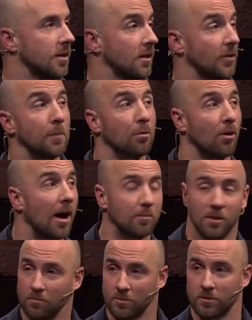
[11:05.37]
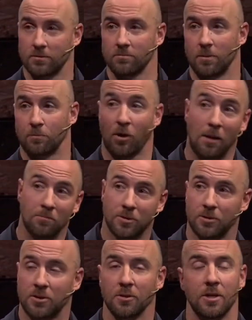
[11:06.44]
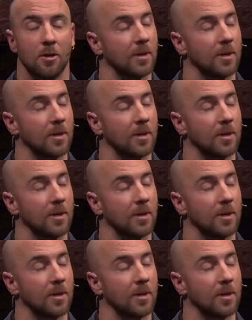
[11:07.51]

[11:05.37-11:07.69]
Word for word: Not the problems, problems are still there,